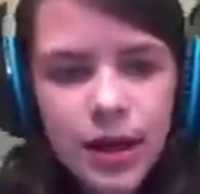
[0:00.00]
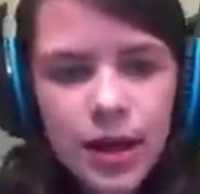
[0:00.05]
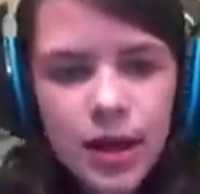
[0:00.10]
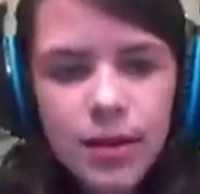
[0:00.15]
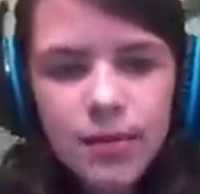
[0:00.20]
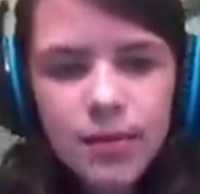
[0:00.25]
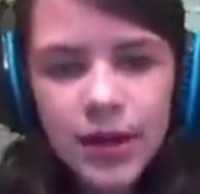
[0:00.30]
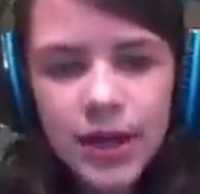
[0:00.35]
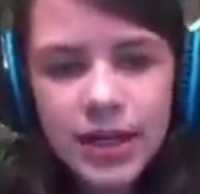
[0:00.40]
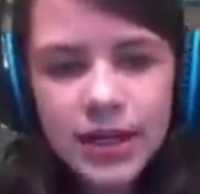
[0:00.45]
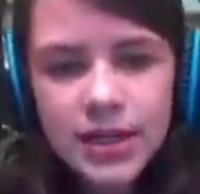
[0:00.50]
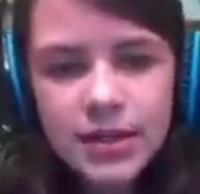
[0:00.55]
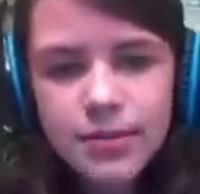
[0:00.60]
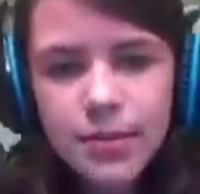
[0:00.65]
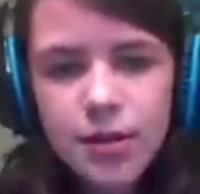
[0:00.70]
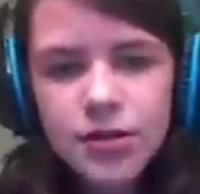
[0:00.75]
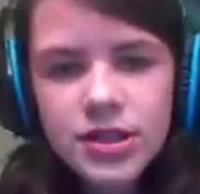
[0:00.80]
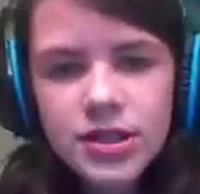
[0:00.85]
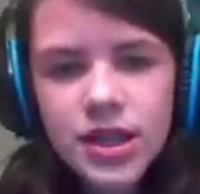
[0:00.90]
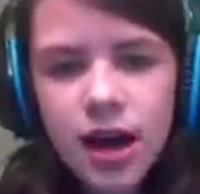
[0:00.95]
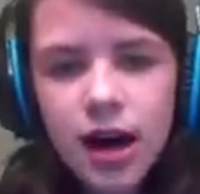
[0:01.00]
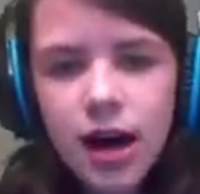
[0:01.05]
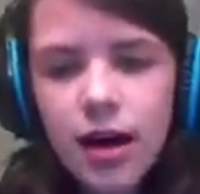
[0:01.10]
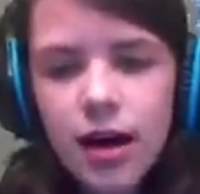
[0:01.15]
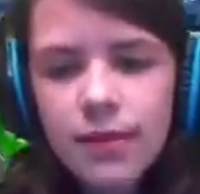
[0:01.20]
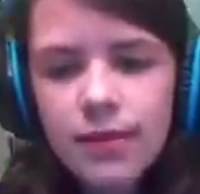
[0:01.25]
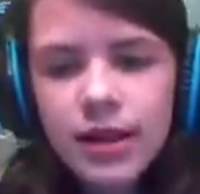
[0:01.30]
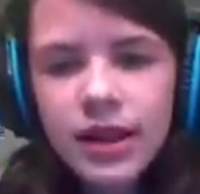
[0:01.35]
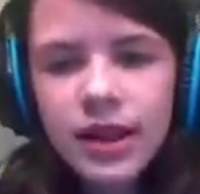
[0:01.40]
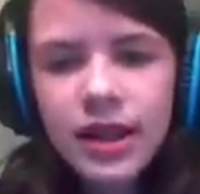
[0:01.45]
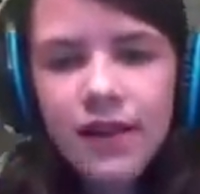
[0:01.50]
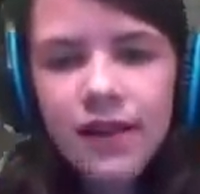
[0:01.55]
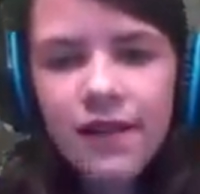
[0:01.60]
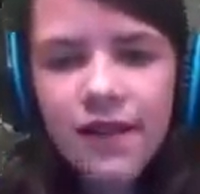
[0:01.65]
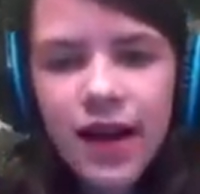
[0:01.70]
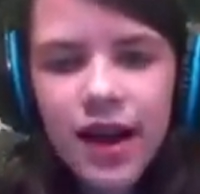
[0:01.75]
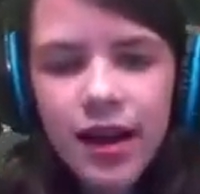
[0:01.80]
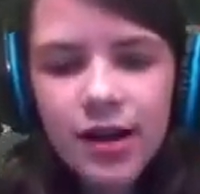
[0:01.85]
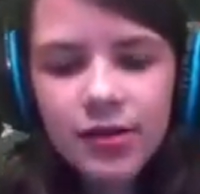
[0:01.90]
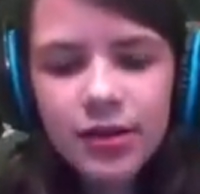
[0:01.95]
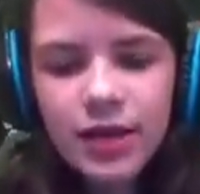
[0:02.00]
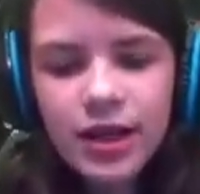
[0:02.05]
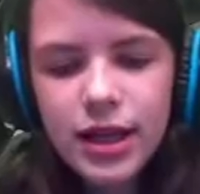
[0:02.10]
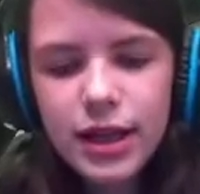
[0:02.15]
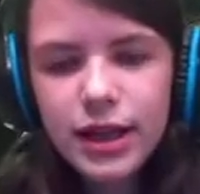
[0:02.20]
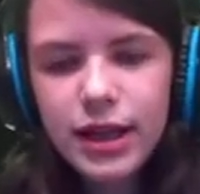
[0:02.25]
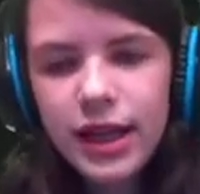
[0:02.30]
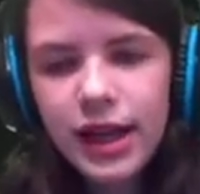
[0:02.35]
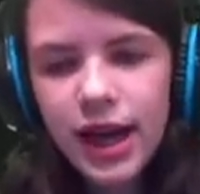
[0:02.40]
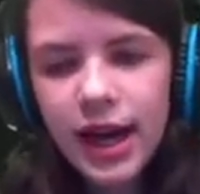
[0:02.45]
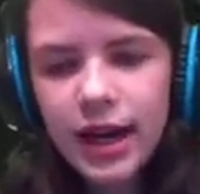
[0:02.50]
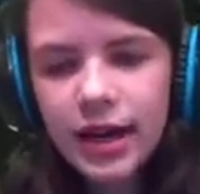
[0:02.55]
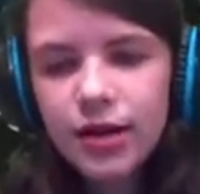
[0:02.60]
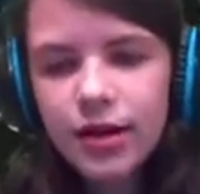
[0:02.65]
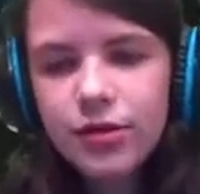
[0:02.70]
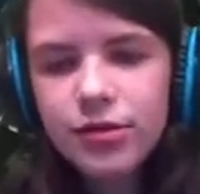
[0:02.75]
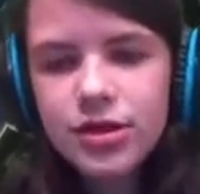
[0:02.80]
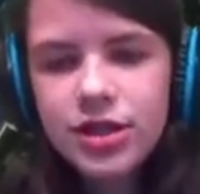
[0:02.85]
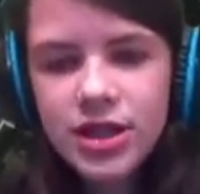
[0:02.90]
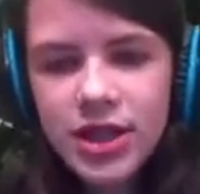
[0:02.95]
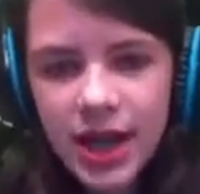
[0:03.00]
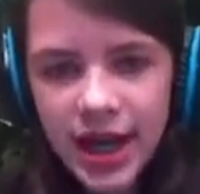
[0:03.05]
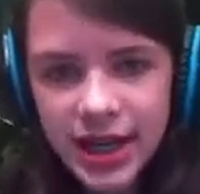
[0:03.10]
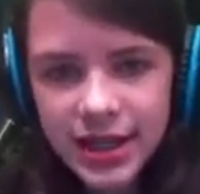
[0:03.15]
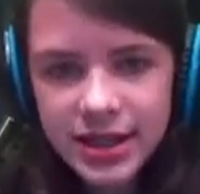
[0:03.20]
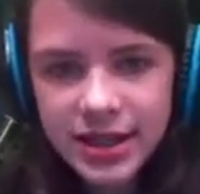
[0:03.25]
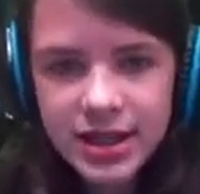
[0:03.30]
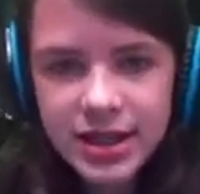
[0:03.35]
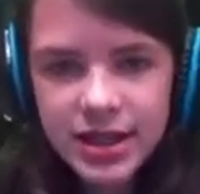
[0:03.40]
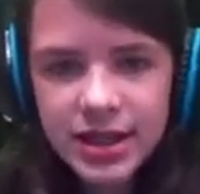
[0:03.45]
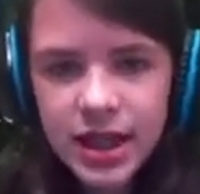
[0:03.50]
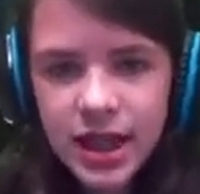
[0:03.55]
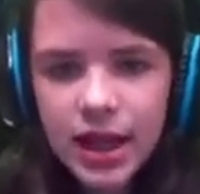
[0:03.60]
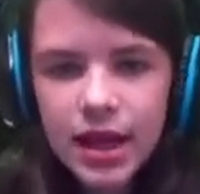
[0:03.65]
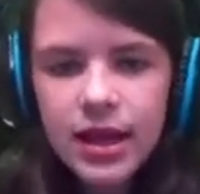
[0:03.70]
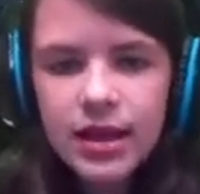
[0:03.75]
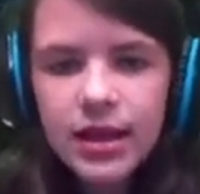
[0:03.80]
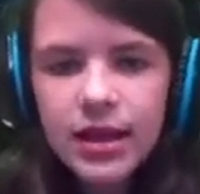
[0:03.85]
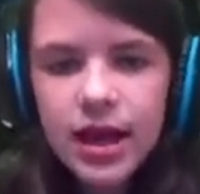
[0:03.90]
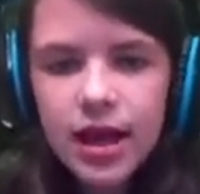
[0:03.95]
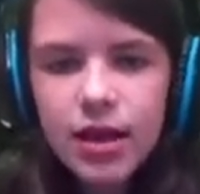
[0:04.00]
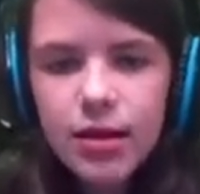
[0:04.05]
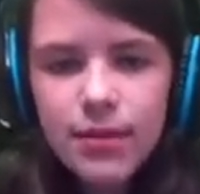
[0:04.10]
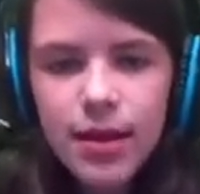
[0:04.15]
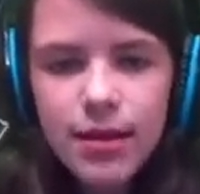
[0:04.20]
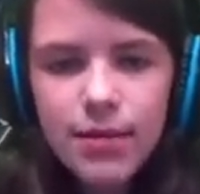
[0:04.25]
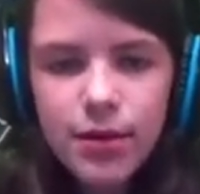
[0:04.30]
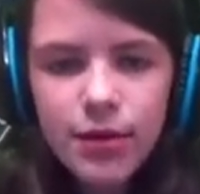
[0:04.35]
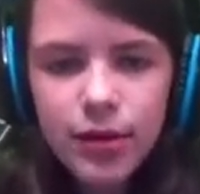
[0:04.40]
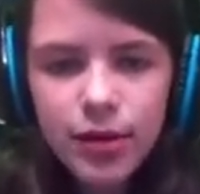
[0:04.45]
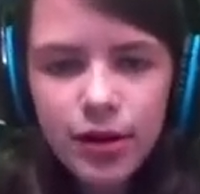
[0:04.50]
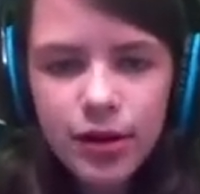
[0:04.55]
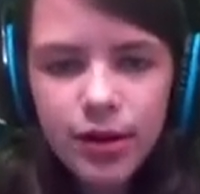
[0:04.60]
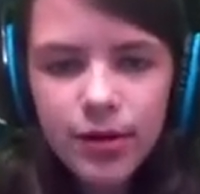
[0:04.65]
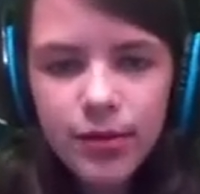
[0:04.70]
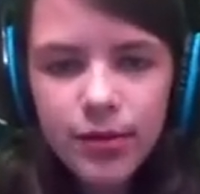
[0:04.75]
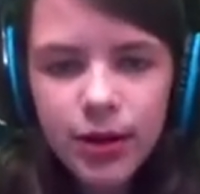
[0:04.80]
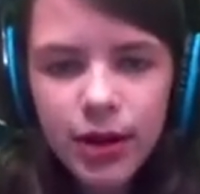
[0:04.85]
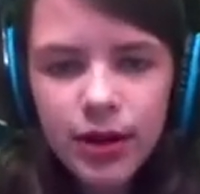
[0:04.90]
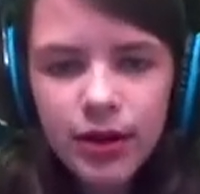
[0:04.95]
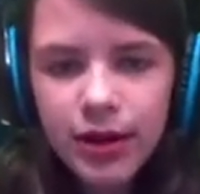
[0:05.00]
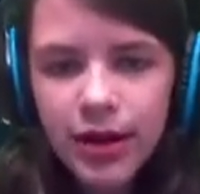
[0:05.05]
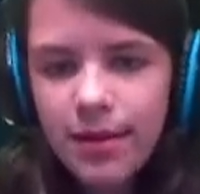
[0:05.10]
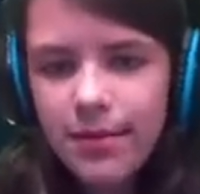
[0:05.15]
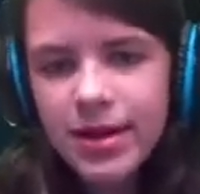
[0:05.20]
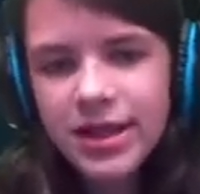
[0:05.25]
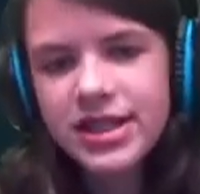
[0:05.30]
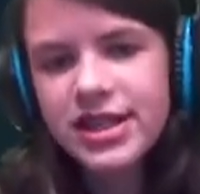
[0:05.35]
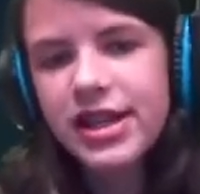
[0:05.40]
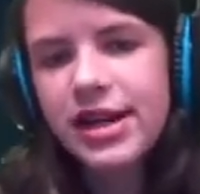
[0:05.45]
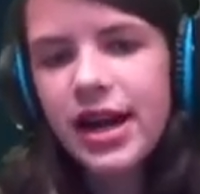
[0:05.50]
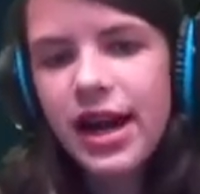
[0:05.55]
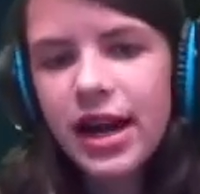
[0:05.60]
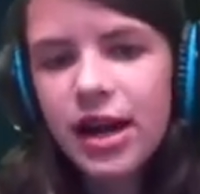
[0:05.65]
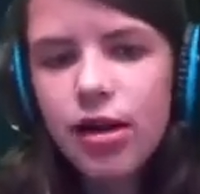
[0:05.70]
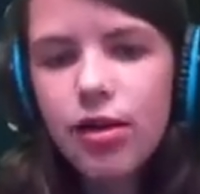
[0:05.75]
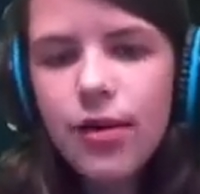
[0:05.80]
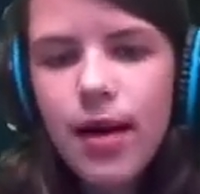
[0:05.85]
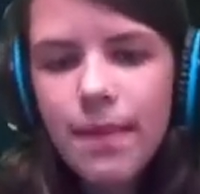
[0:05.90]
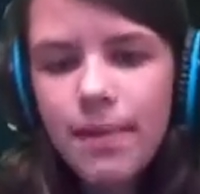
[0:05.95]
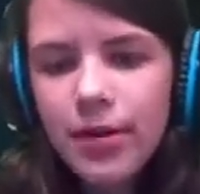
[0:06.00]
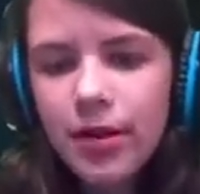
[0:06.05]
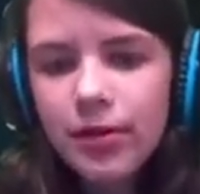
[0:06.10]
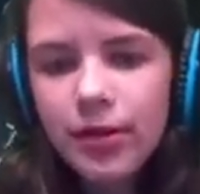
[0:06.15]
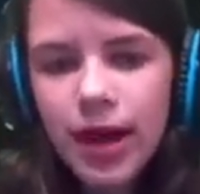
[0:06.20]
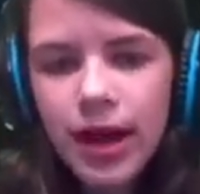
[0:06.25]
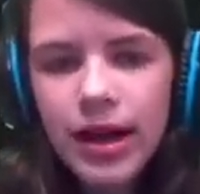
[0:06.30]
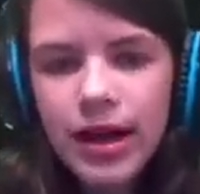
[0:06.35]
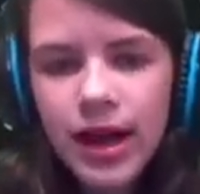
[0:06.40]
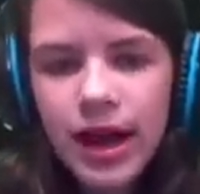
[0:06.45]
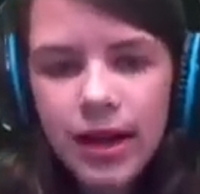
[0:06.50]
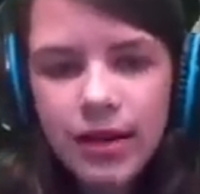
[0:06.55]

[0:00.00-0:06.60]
but it's most commonly found in the IO chests. Now you may be wondering, well, that makes it an IO weapon, right?